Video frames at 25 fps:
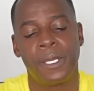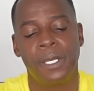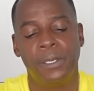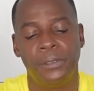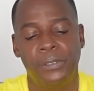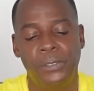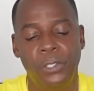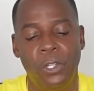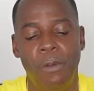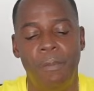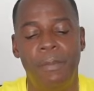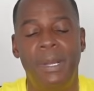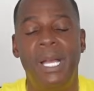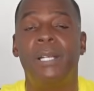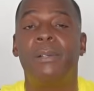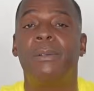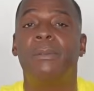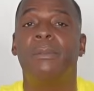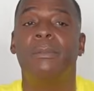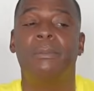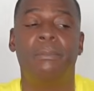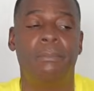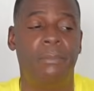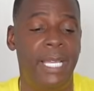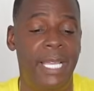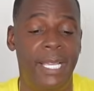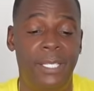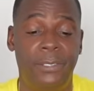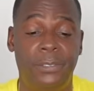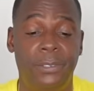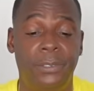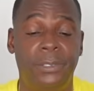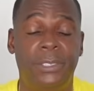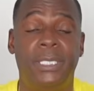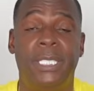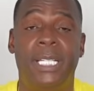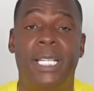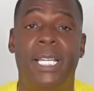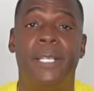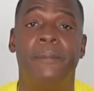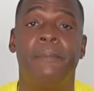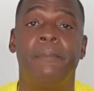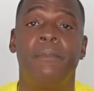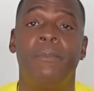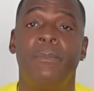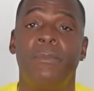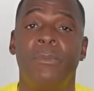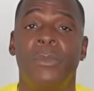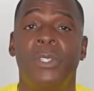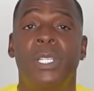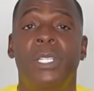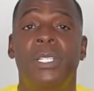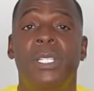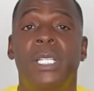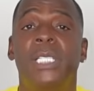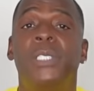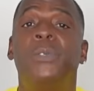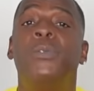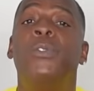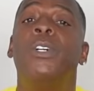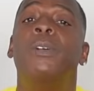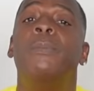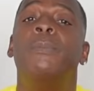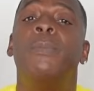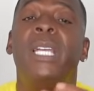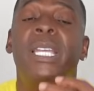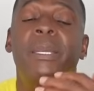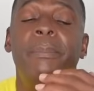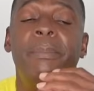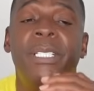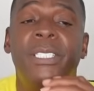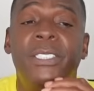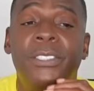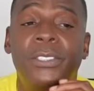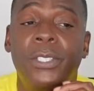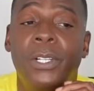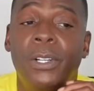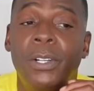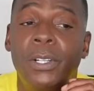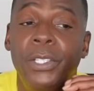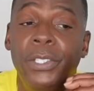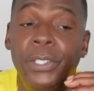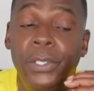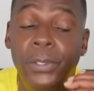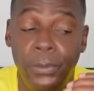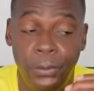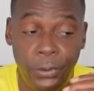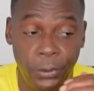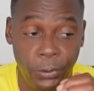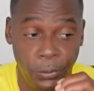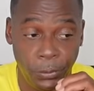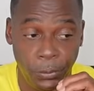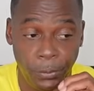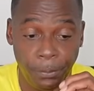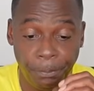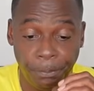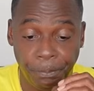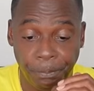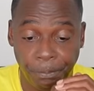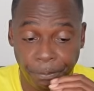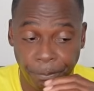so my answer to that is what made me start YouTube.